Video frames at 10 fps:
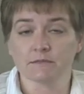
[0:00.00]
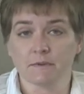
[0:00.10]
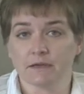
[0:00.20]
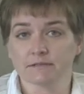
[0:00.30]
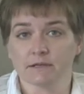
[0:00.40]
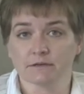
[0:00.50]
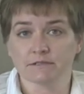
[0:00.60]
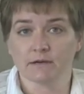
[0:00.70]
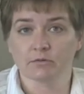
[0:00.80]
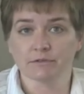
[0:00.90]
because there are
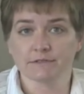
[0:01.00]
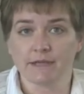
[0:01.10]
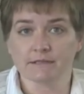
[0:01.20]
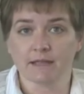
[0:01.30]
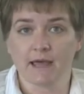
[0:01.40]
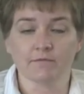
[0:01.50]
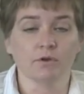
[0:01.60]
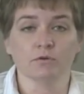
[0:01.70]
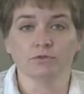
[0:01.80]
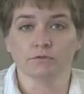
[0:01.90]
several states that have
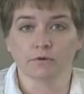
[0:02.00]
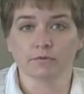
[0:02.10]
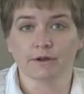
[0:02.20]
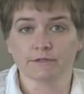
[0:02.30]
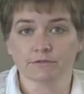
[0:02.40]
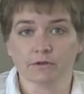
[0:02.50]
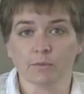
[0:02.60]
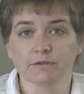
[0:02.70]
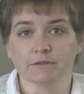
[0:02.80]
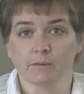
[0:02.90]
no juvenile registry
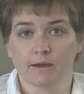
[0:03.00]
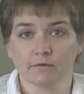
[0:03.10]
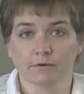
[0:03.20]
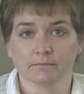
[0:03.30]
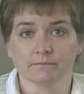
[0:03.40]
whatsoever.